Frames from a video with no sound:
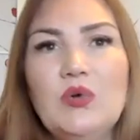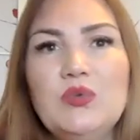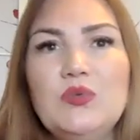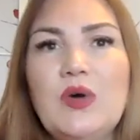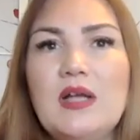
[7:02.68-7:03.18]
no
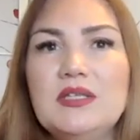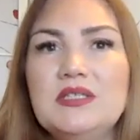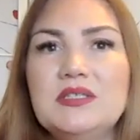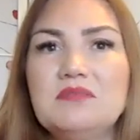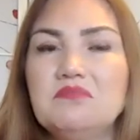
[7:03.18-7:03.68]
to
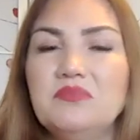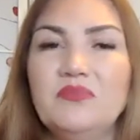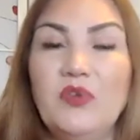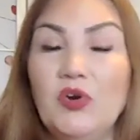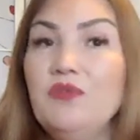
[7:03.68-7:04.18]
us,
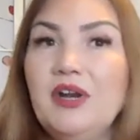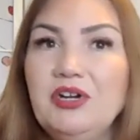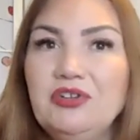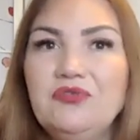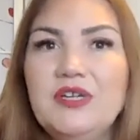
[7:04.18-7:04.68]
for a
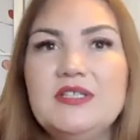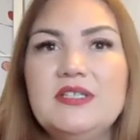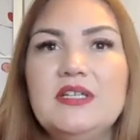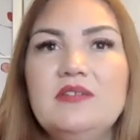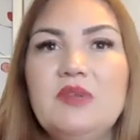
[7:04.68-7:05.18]
very good
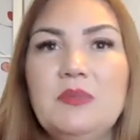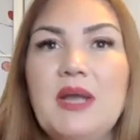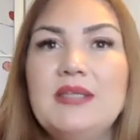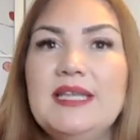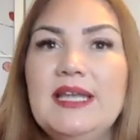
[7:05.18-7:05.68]
reason, we
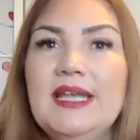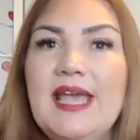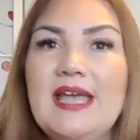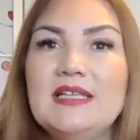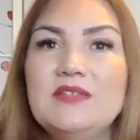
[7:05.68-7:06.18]
might take
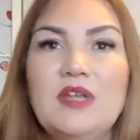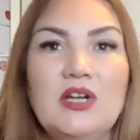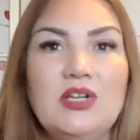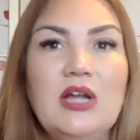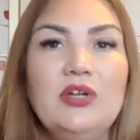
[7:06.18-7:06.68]
it as we
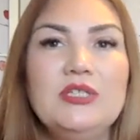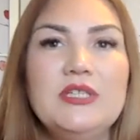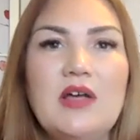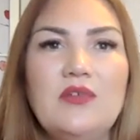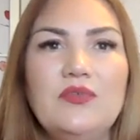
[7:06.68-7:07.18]
are not good
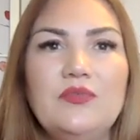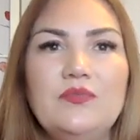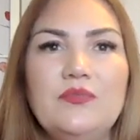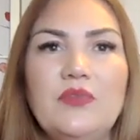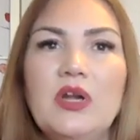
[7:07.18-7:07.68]
enough,
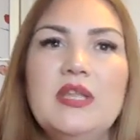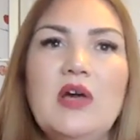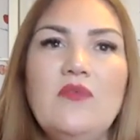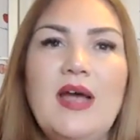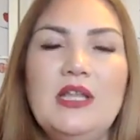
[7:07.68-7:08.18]
we are
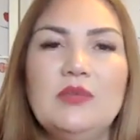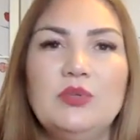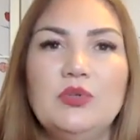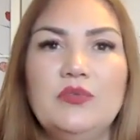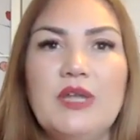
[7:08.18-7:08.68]
not
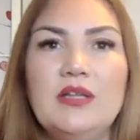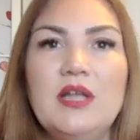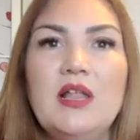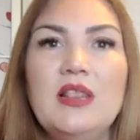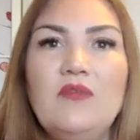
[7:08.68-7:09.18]
valuable, we are
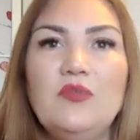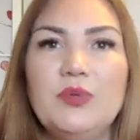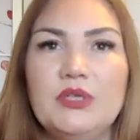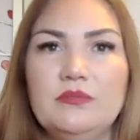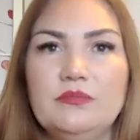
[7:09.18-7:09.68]
not
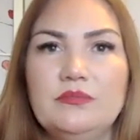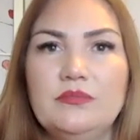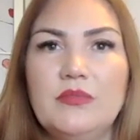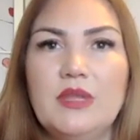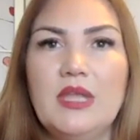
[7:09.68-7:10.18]
lovable.
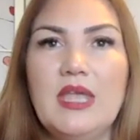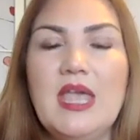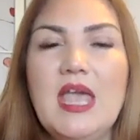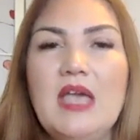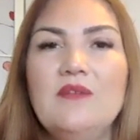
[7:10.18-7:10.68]

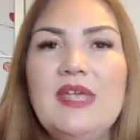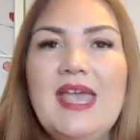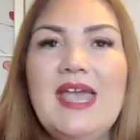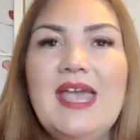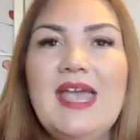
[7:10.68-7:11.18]
We
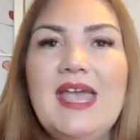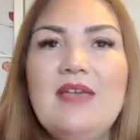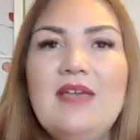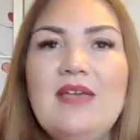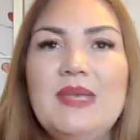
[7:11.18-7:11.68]
have
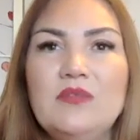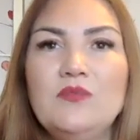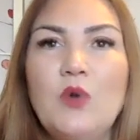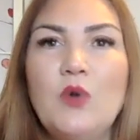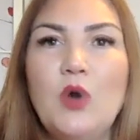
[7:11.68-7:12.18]
been
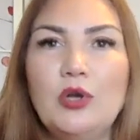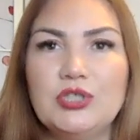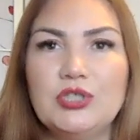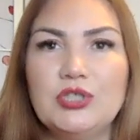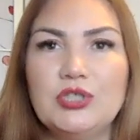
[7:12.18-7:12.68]

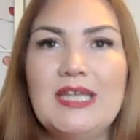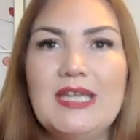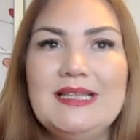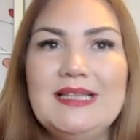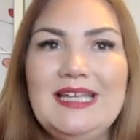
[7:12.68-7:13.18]
brainwashed into
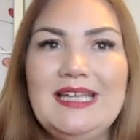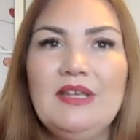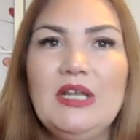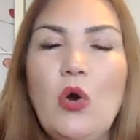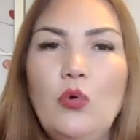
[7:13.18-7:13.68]

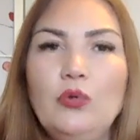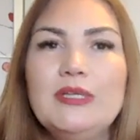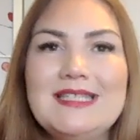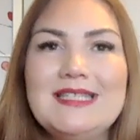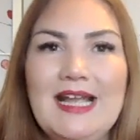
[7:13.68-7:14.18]
believing all
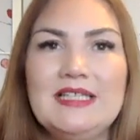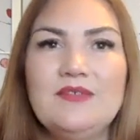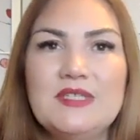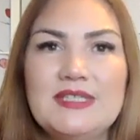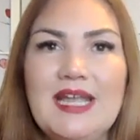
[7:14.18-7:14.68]
these
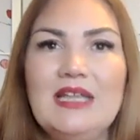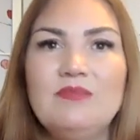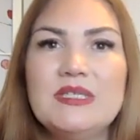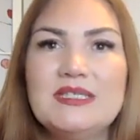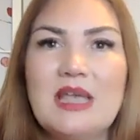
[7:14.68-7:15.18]
negative
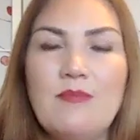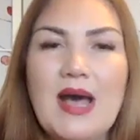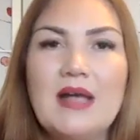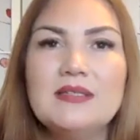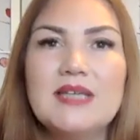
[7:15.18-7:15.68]
statements
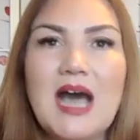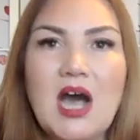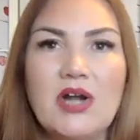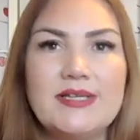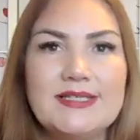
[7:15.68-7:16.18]
about
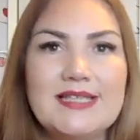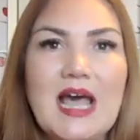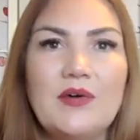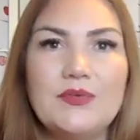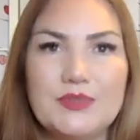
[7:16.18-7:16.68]

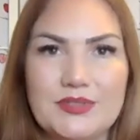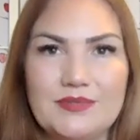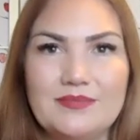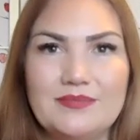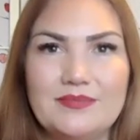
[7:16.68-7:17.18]

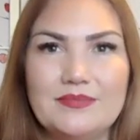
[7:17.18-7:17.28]
ourselves.